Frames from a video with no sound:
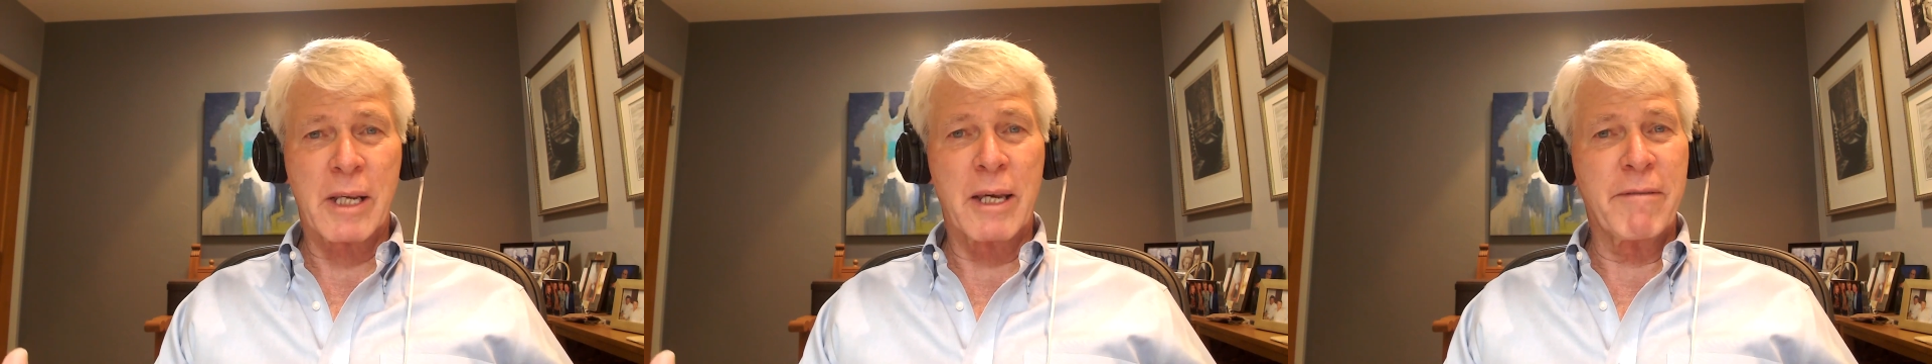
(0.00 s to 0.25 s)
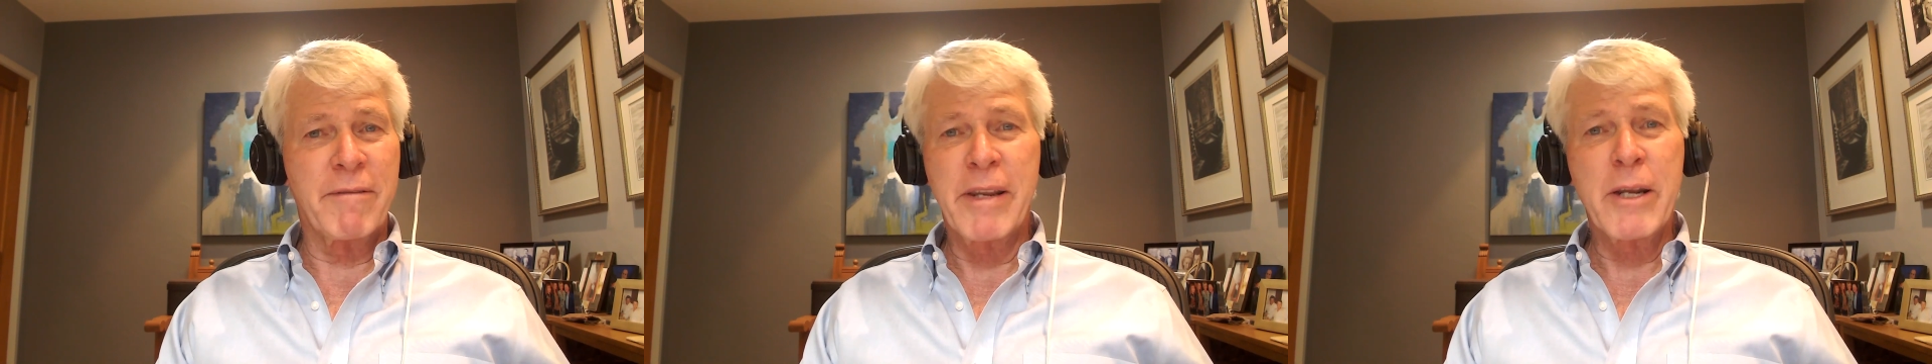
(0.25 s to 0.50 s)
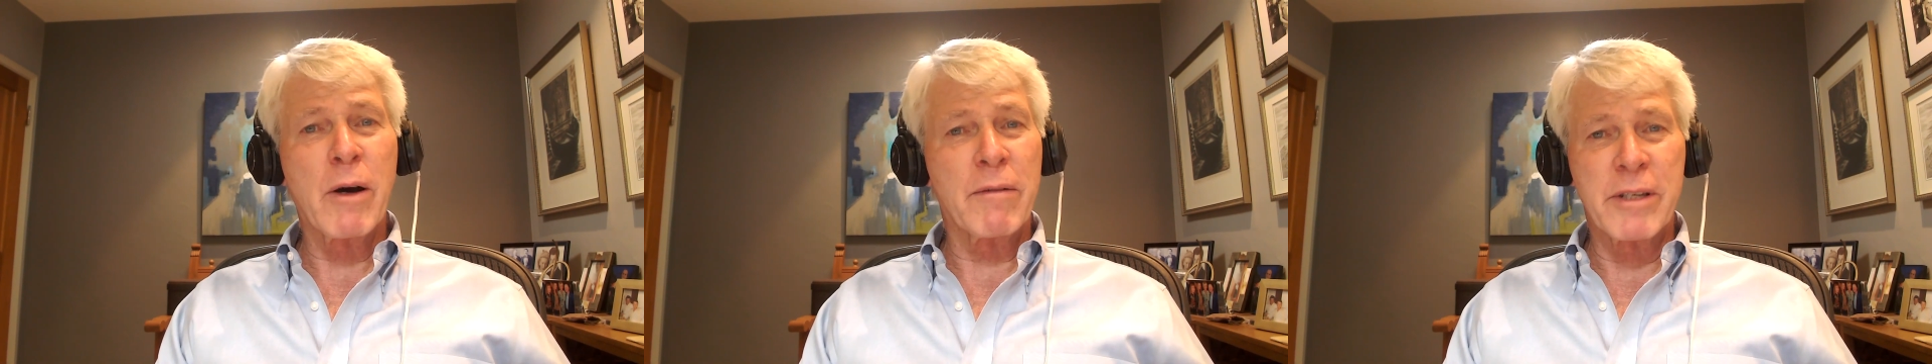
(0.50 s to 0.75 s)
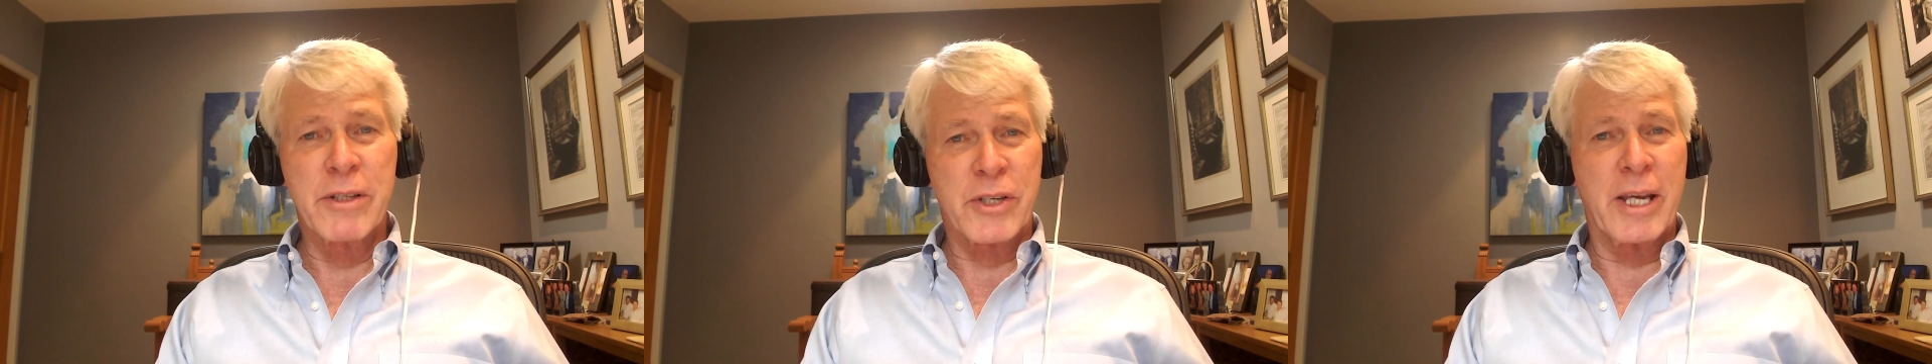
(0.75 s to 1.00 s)
I got a video of
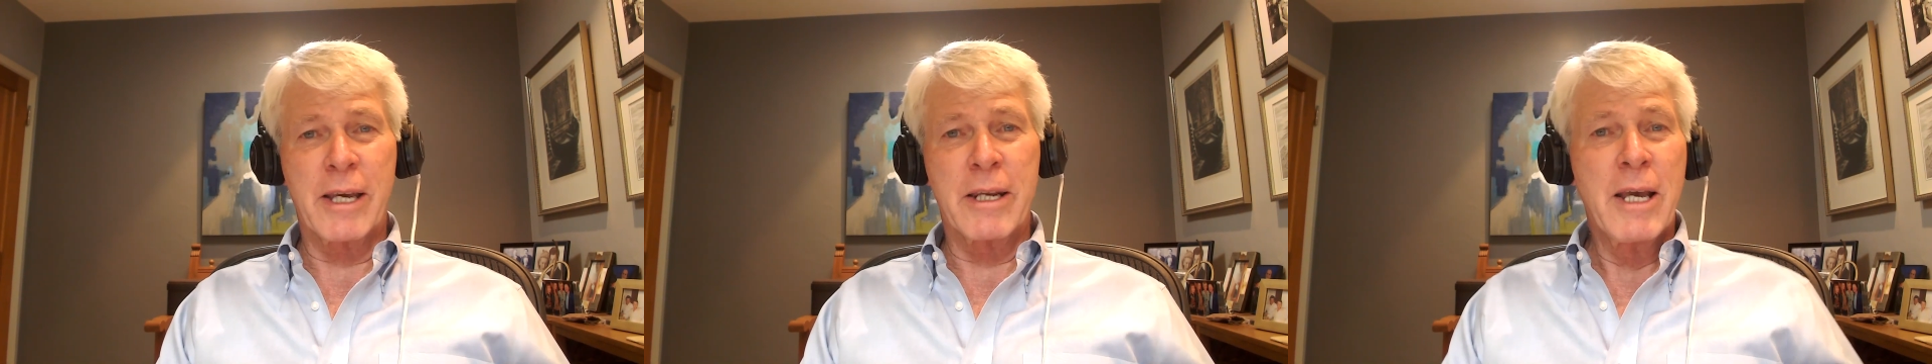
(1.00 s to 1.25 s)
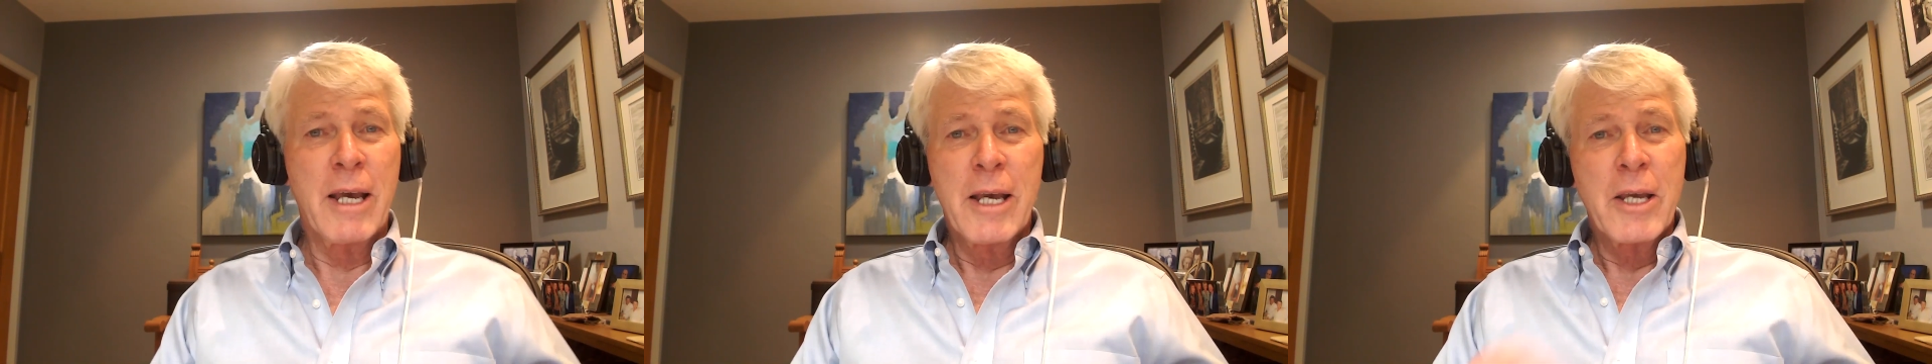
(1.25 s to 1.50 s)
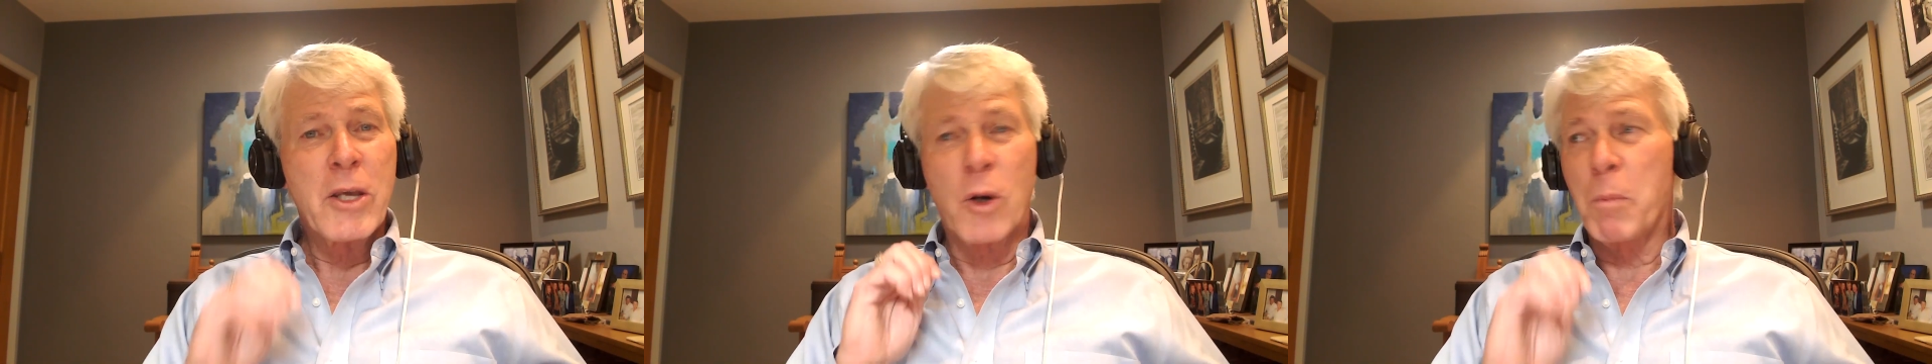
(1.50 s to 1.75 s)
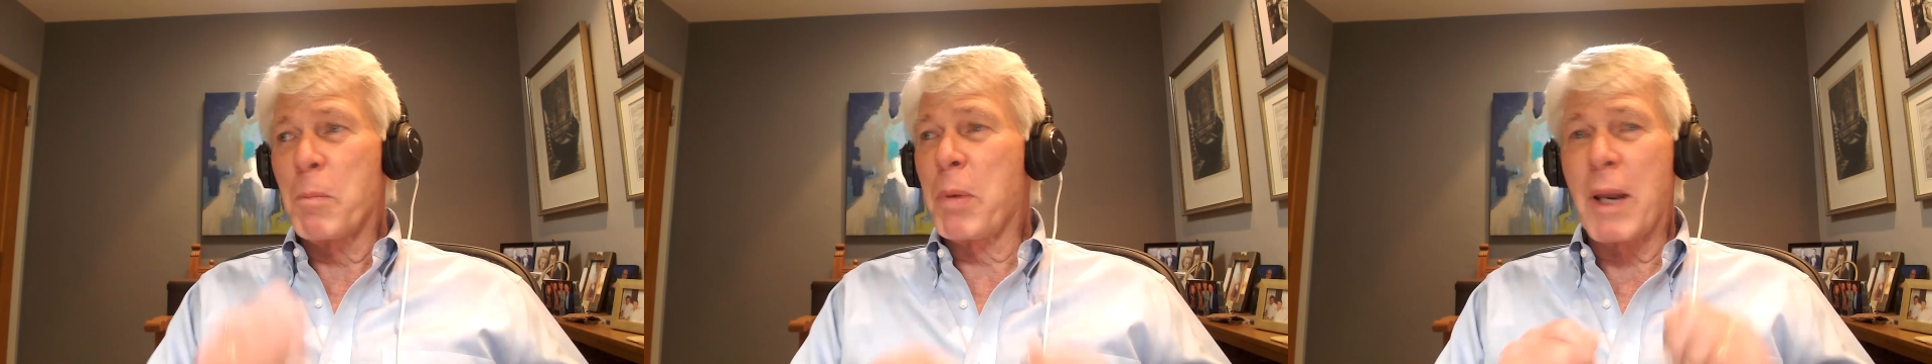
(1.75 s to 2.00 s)
this kid,
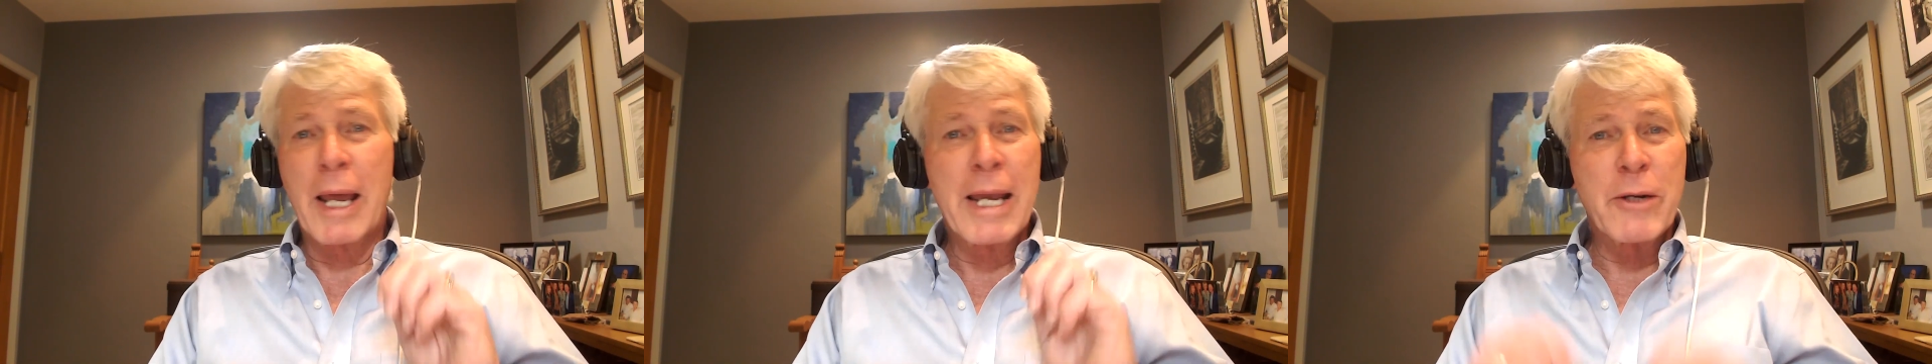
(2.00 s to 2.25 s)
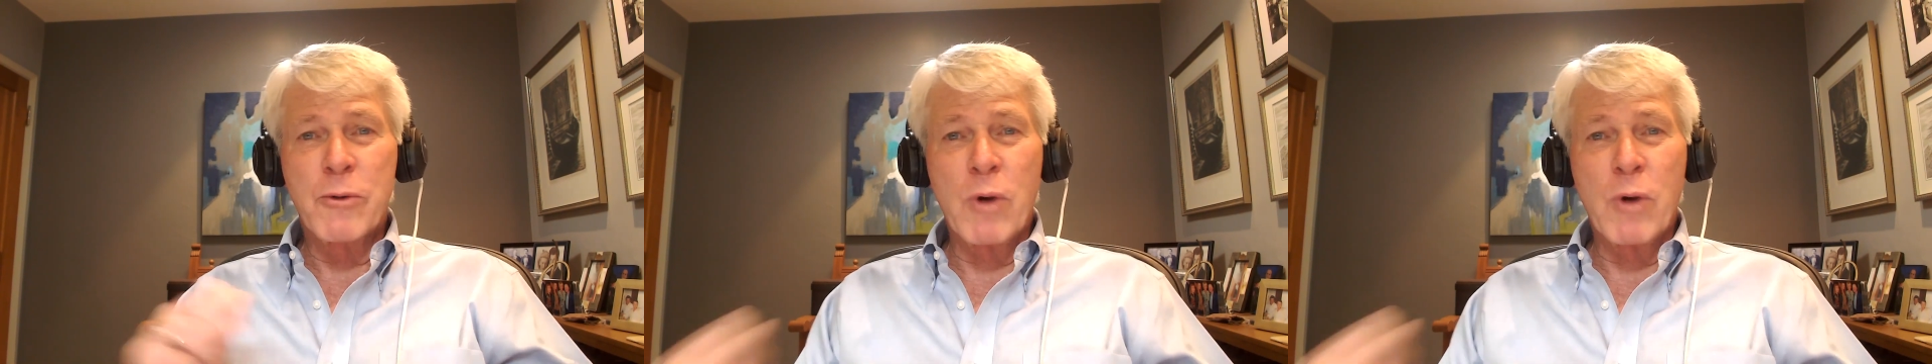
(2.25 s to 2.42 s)
playing